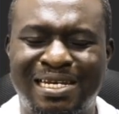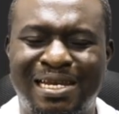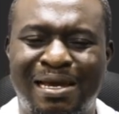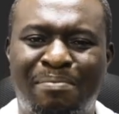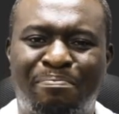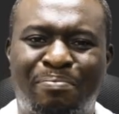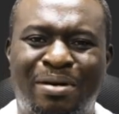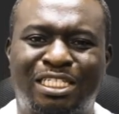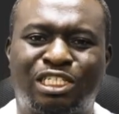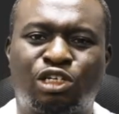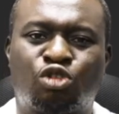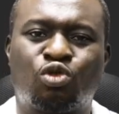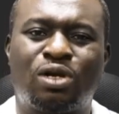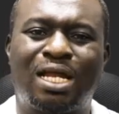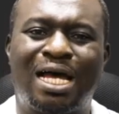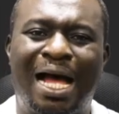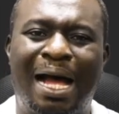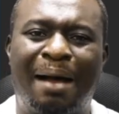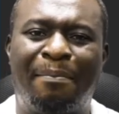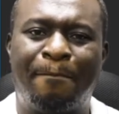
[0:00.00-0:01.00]
the
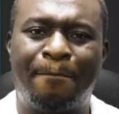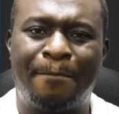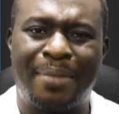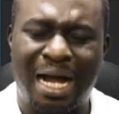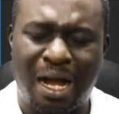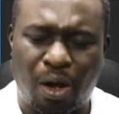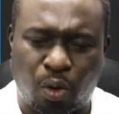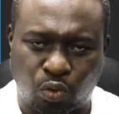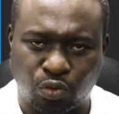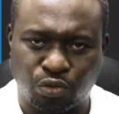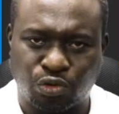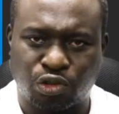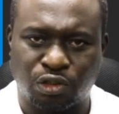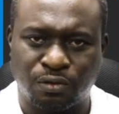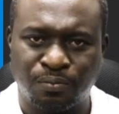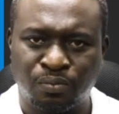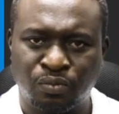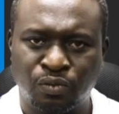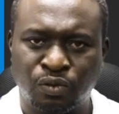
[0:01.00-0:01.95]
particular amount